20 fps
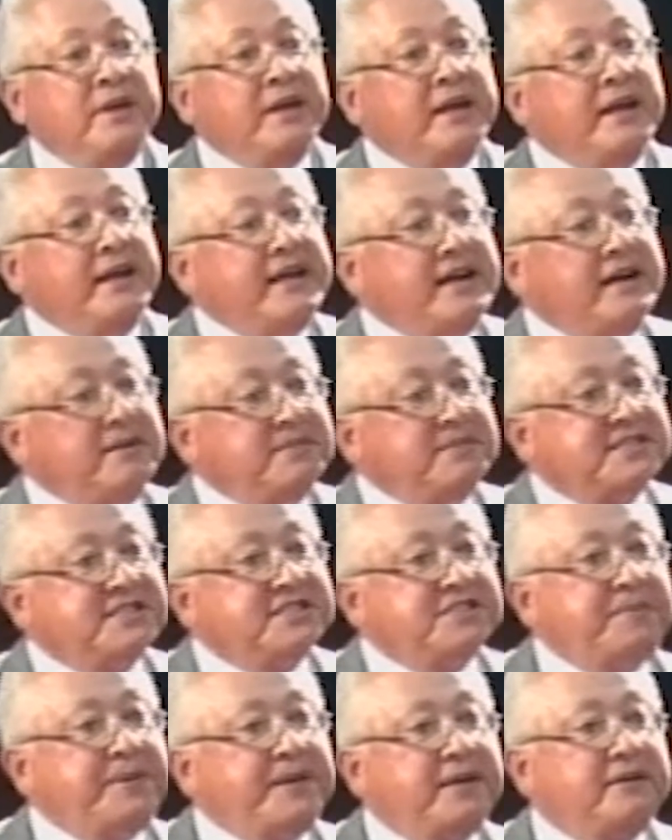Here, Mr.
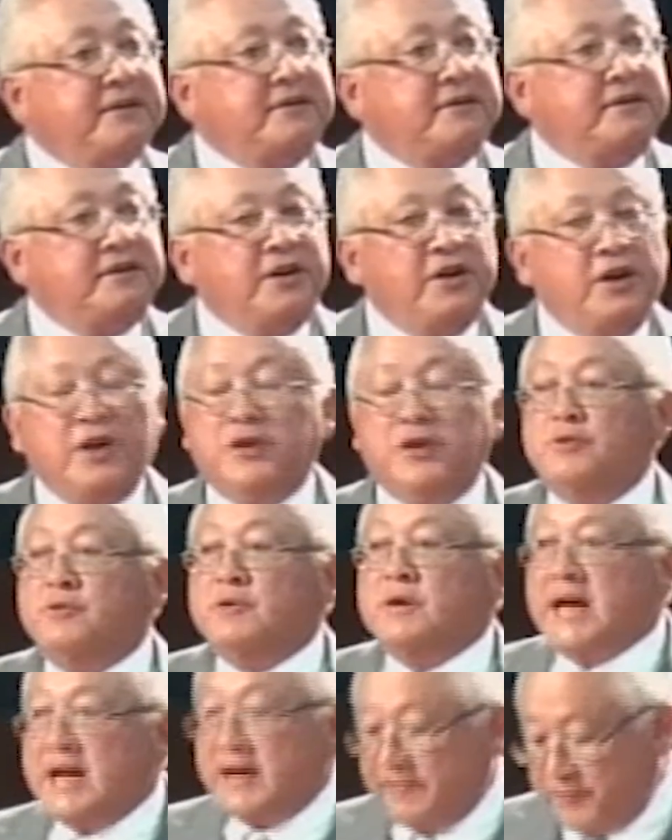Speaker, you
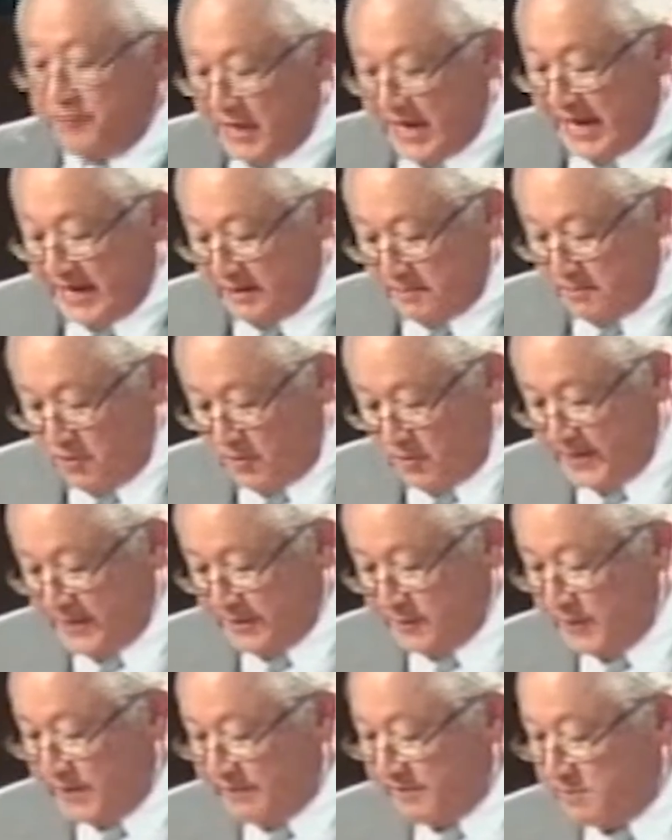have, at the moment,
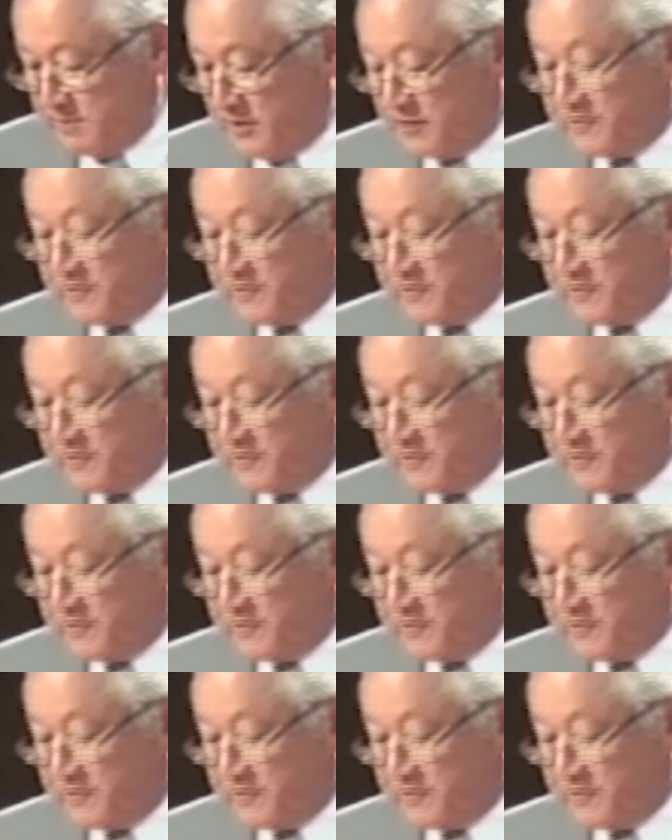we have about